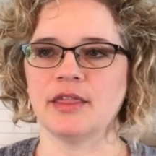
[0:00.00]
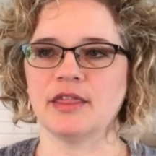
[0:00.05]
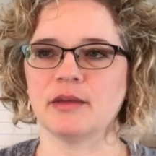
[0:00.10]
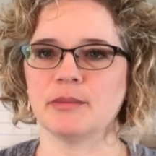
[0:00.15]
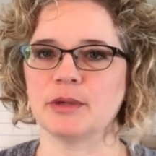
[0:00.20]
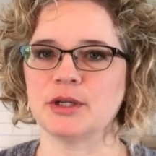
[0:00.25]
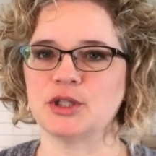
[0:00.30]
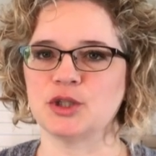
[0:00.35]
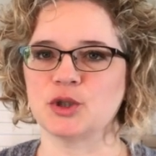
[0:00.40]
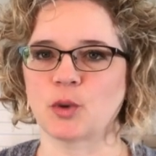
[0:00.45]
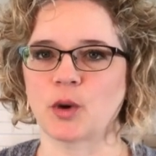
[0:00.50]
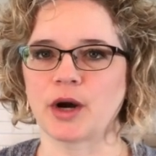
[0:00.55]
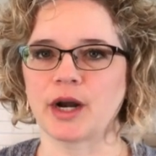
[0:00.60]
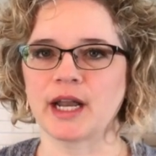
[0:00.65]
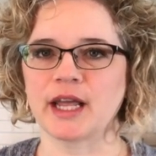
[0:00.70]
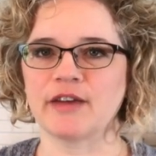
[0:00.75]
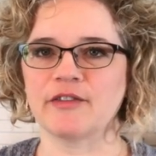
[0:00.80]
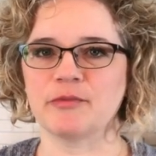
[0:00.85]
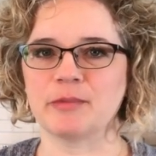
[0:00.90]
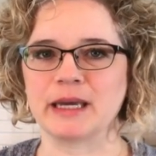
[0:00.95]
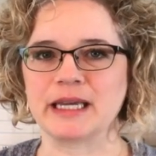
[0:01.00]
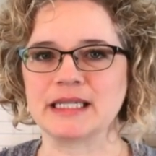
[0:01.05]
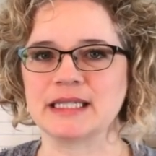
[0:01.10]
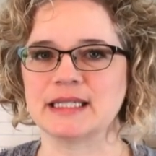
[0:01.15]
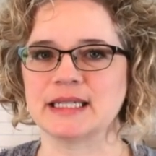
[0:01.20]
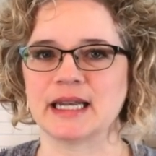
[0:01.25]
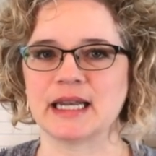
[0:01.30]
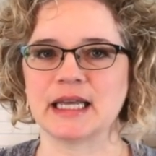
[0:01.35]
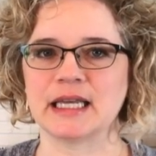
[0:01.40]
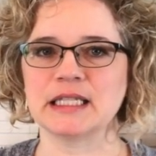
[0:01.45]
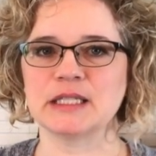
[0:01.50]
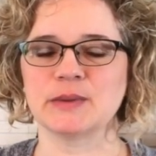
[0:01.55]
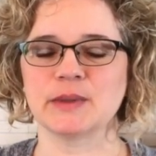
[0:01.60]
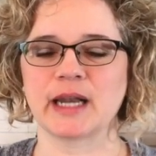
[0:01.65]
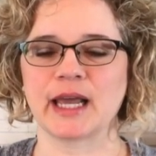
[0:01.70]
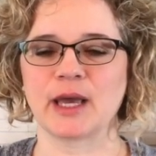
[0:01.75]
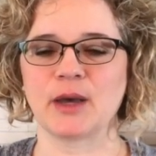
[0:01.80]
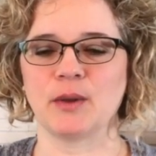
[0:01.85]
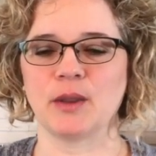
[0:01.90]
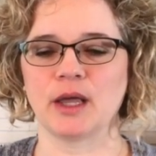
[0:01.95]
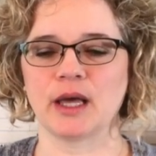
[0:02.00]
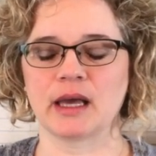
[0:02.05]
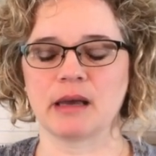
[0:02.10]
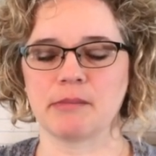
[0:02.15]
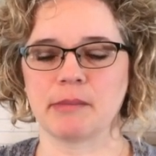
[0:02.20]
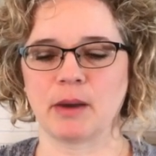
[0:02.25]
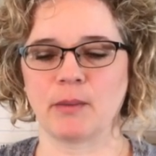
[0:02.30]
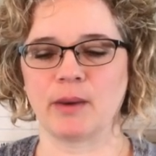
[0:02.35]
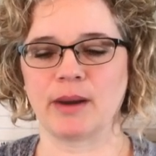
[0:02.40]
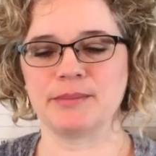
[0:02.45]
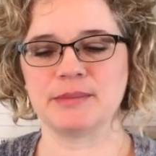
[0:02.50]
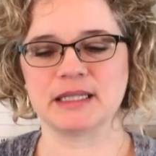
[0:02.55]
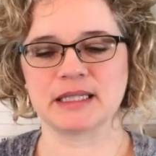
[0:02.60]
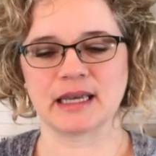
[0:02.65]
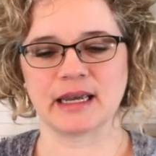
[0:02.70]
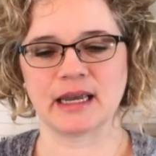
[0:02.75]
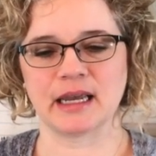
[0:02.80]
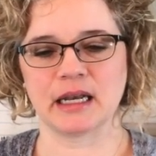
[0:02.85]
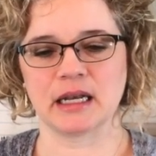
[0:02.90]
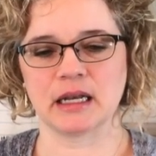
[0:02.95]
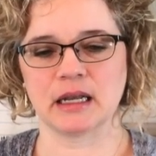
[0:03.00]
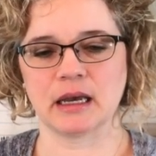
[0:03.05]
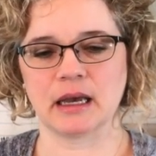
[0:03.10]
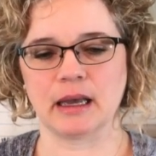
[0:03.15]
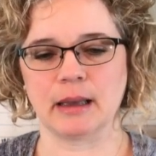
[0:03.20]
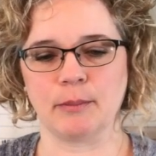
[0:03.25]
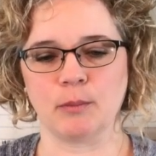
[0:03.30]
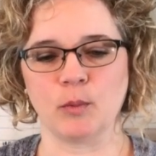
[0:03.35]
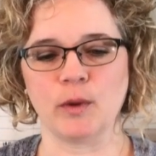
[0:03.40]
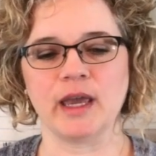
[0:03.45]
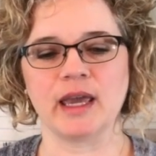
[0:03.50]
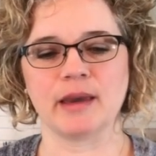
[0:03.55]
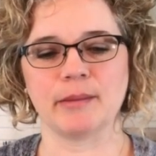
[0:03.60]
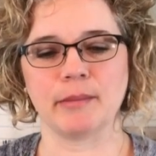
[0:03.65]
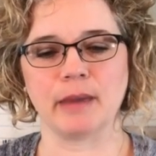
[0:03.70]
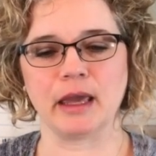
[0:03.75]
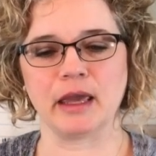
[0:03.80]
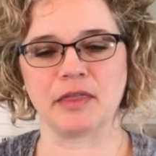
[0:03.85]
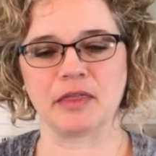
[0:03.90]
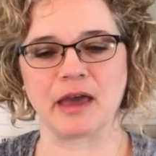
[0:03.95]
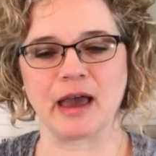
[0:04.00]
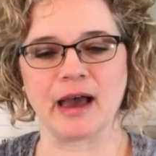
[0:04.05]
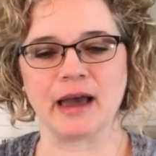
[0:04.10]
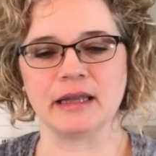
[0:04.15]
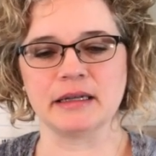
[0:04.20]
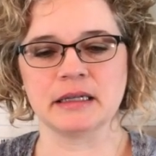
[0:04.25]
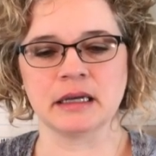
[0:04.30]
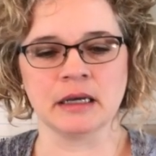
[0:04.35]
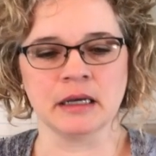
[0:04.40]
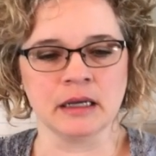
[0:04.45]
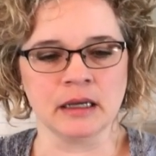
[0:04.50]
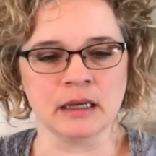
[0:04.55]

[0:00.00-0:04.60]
the majority of my settings when I go look at my website, we can make that